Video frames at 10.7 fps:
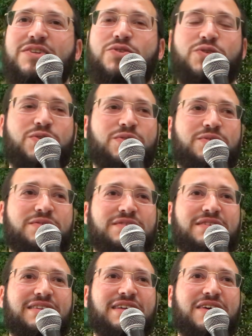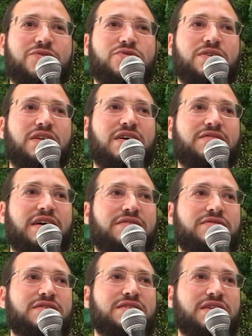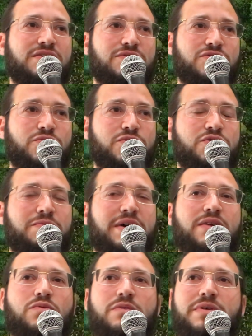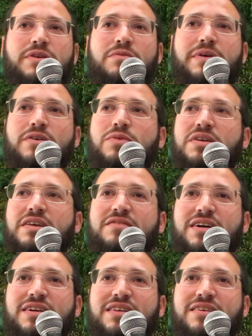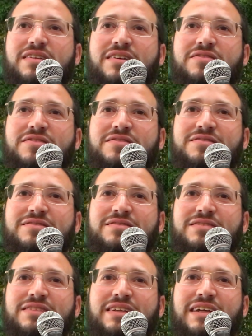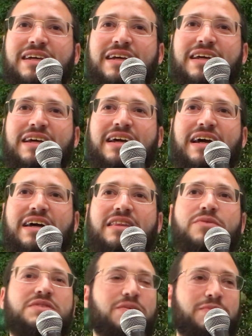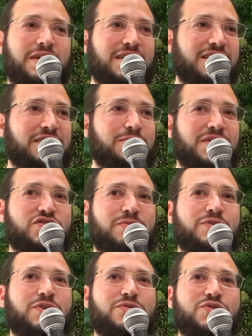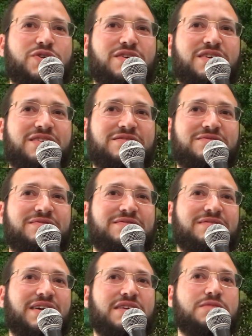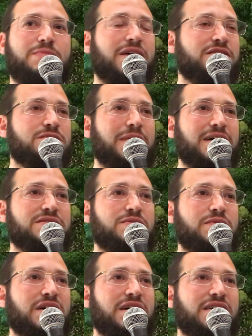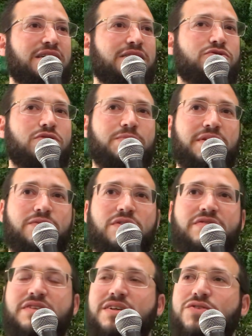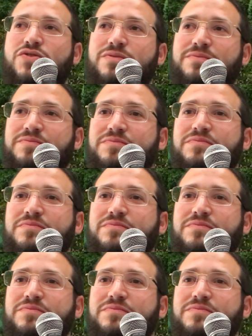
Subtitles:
And 2, that you should love every single Jewish man and woman, no matter what they've done in their life. And that was the beginning of the Baal Shem Tov's journey. And his parents passed away and grew up in an orphanage.